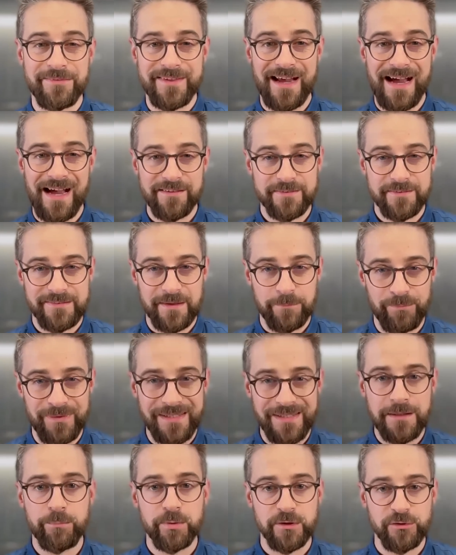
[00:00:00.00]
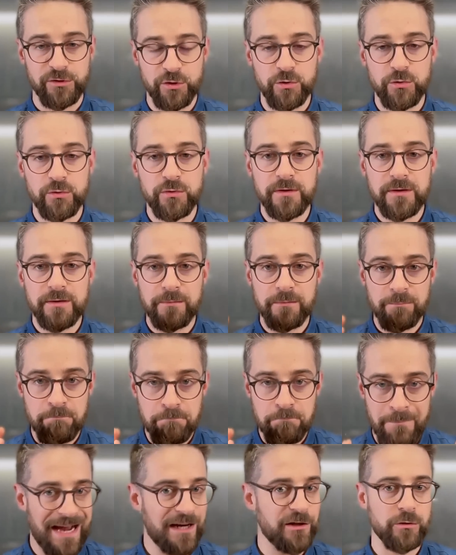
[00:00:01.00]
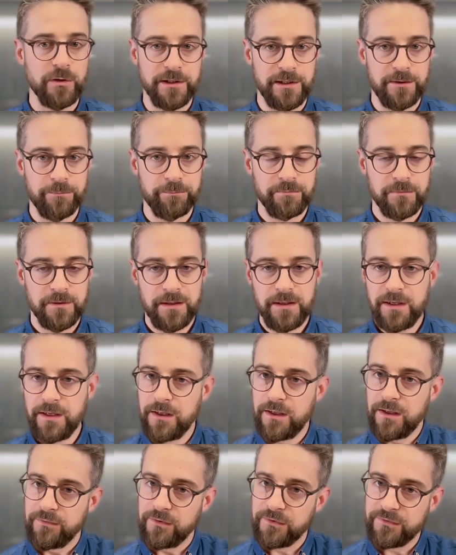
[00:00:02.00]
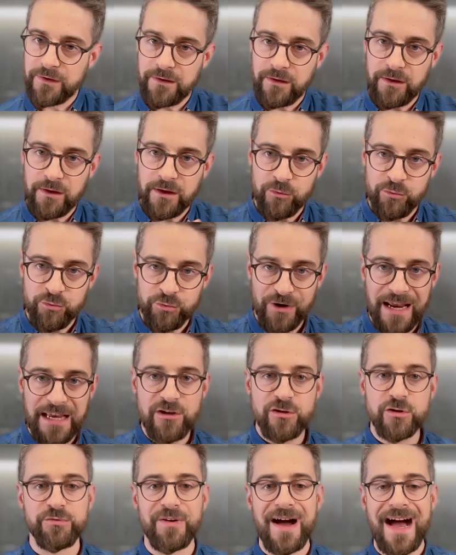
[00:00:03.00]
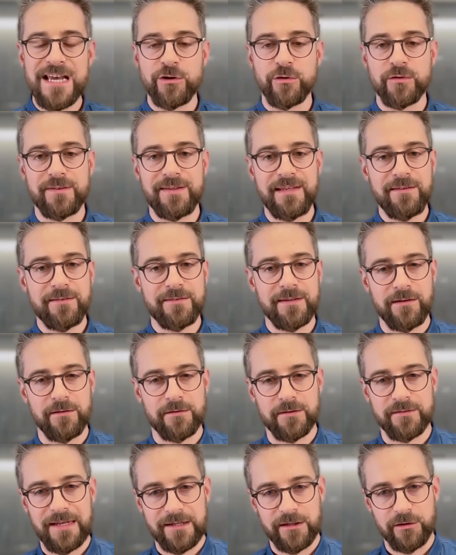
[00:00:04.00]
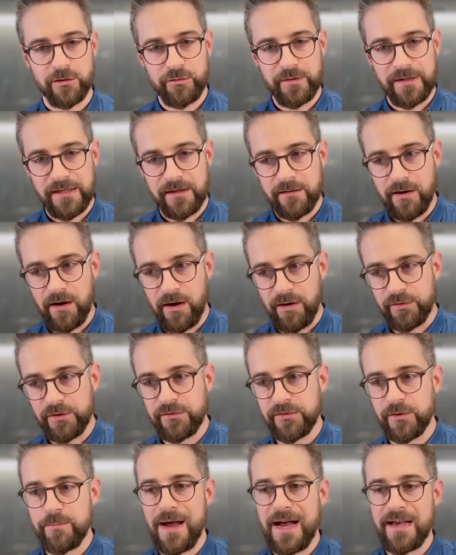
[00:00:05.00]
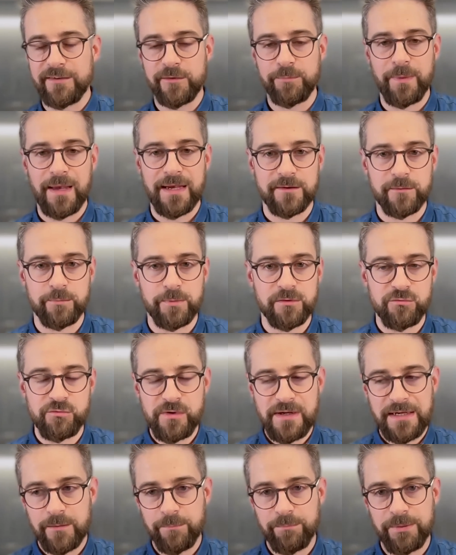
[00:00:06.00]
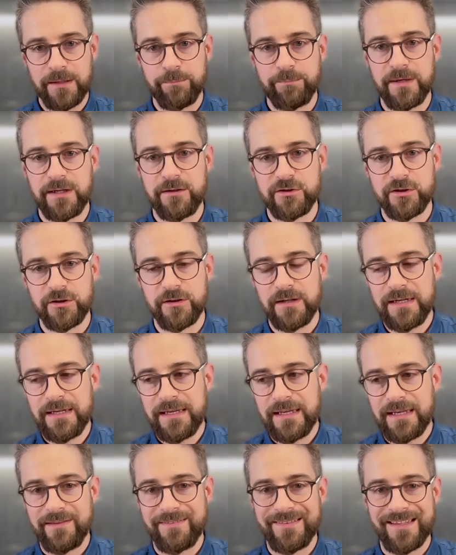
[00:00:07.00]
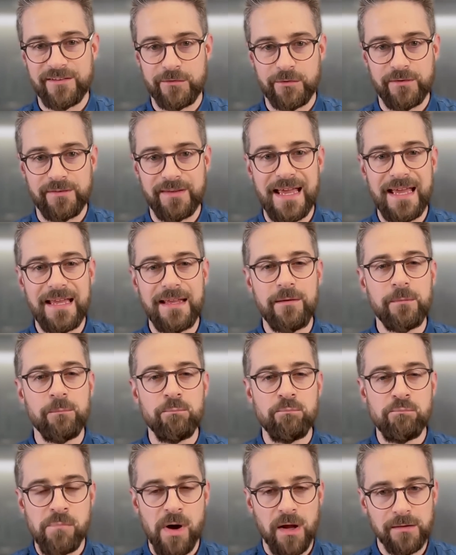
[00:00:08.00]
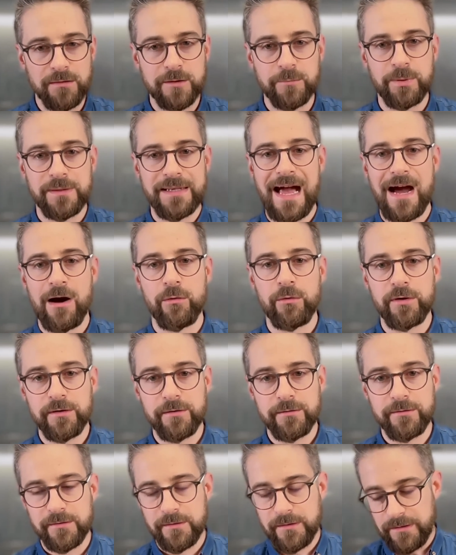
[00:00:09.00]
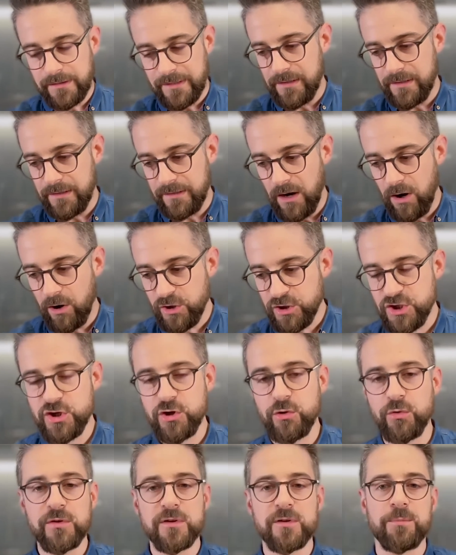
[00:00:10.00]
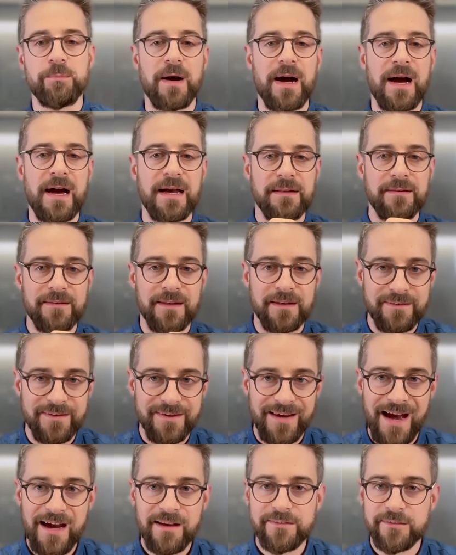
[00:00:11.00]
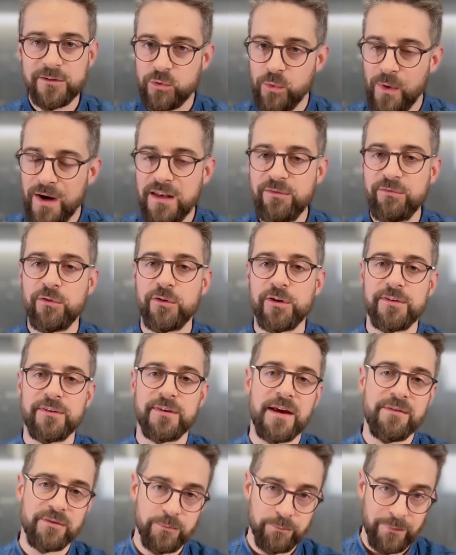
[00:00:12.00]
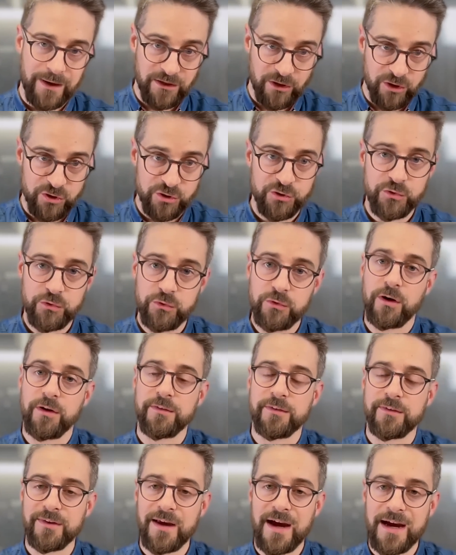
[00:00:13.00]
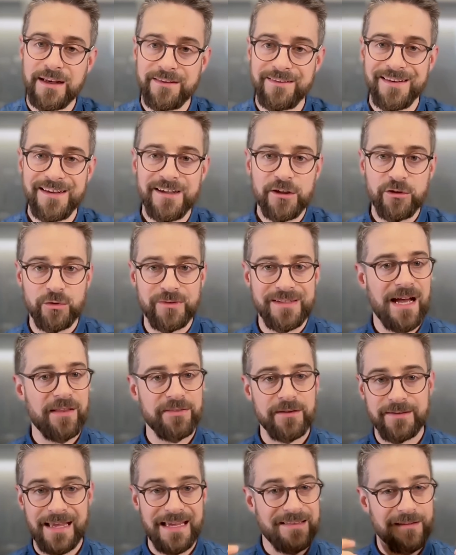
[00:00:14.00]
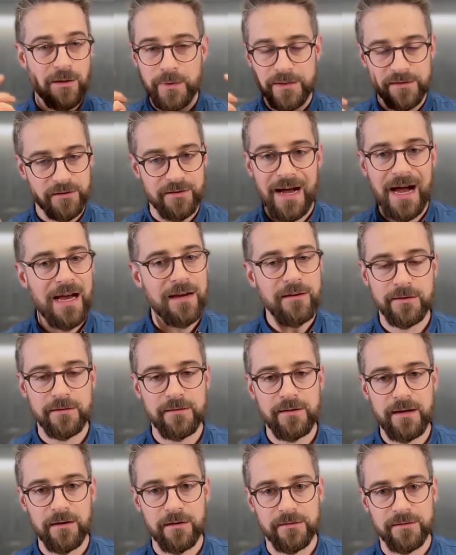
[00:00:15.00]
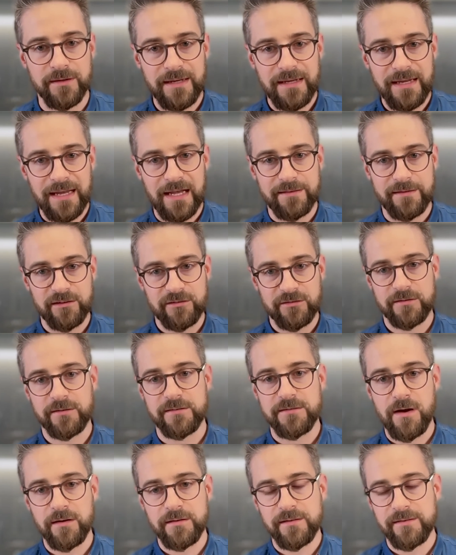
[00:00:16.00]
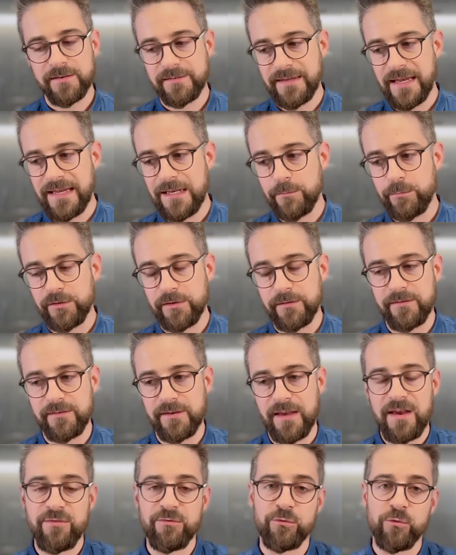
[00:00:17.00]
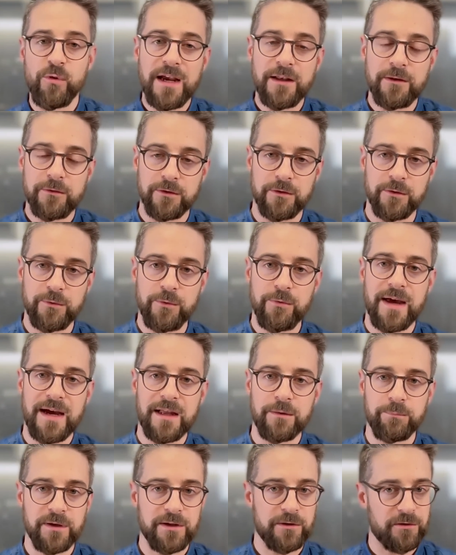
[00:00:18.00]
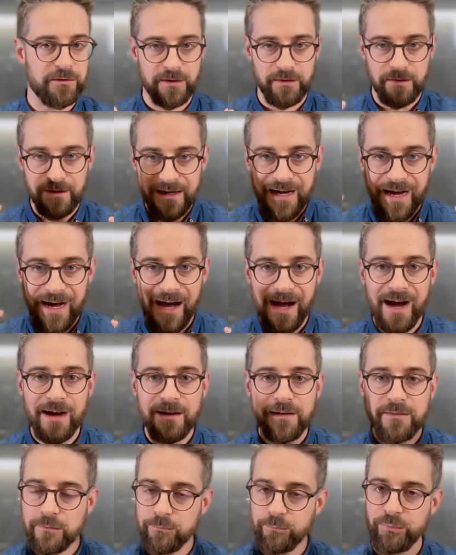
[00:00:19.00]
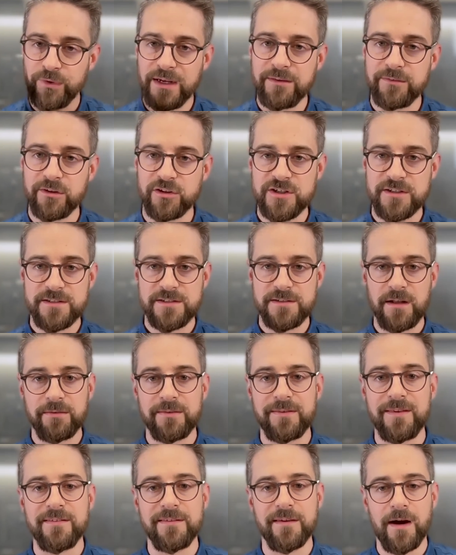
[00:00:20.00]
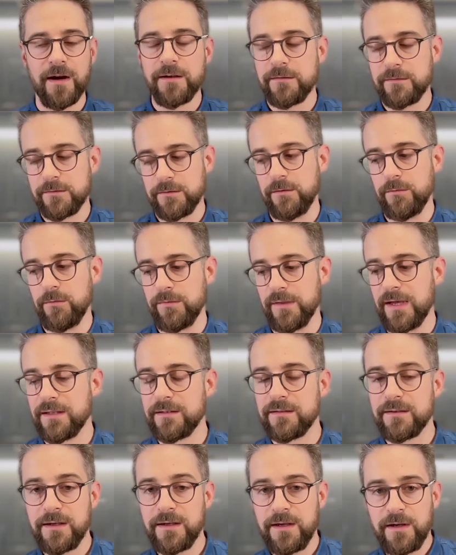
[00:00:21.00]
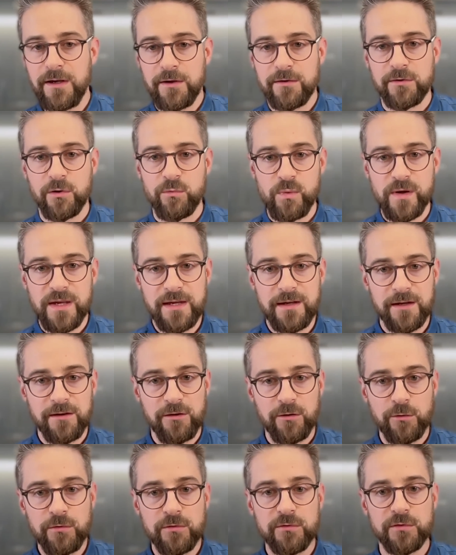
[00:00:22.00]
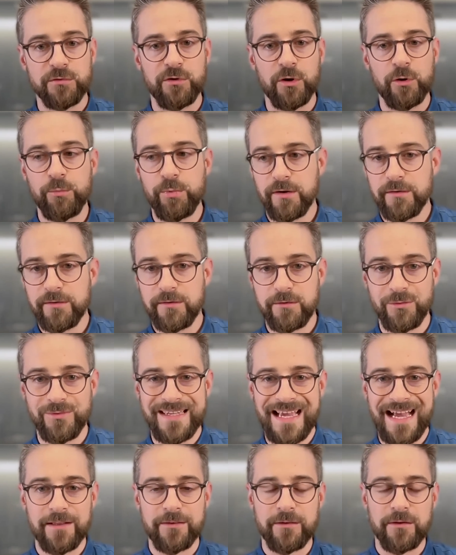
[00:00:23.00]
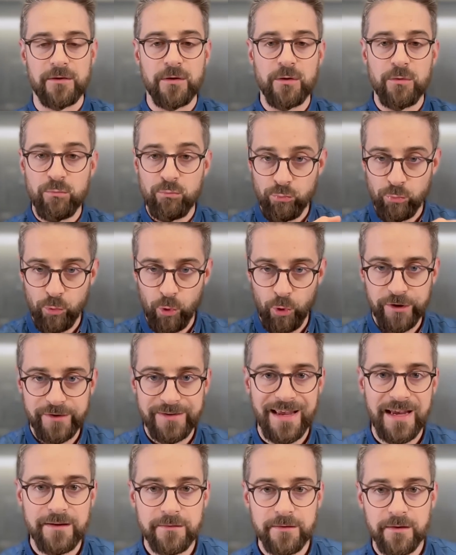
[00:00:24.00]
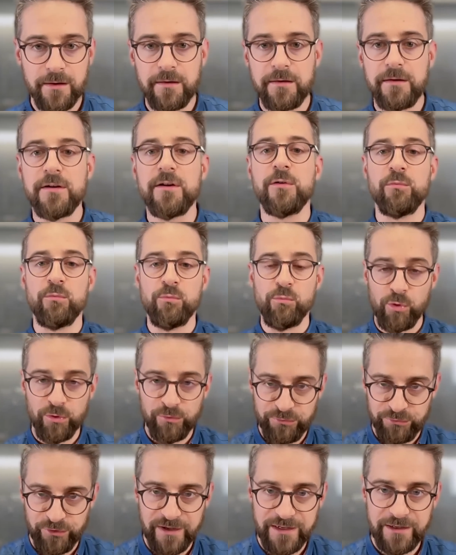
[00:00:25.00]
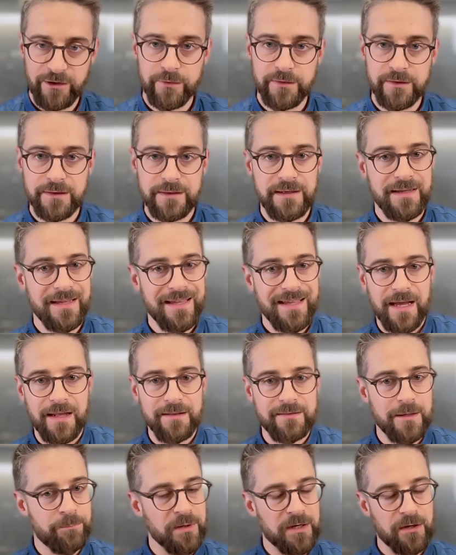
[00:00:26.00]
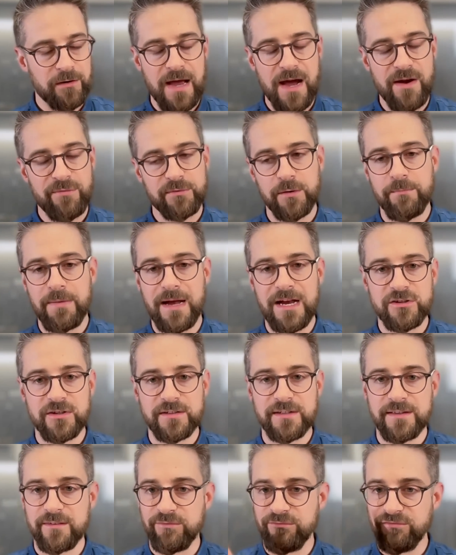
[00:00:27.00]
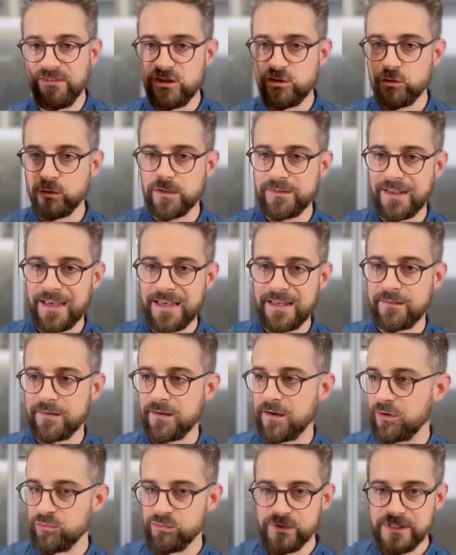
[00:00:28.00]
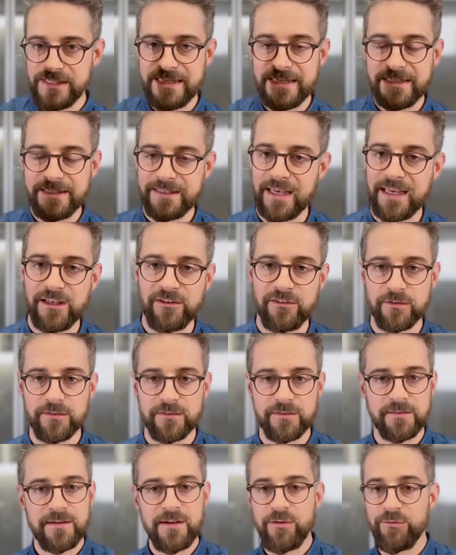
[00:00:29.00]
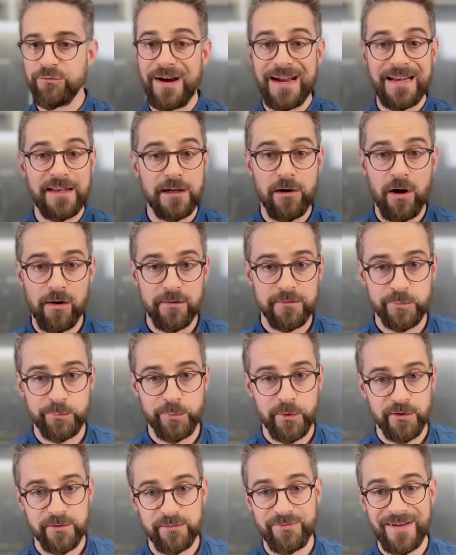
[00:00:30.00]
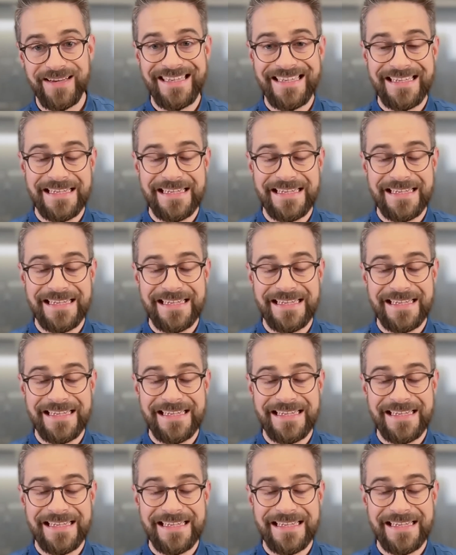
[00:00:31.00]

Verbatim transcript: tasks that people do manually. There's a range of IoT sensors that can already cover some aspects, but really the big picture is that today, multiple hours are used by the task twenty-four seven by the crew on site to gather data with their eyes and ears. And that's just not a scalable and safe way to do that because our eyes and brains are just not designed to do that. So we can use the robots to gather more data more frequently. And typically you have to imagine it's visual data, reading gauges, finding hotspots, finding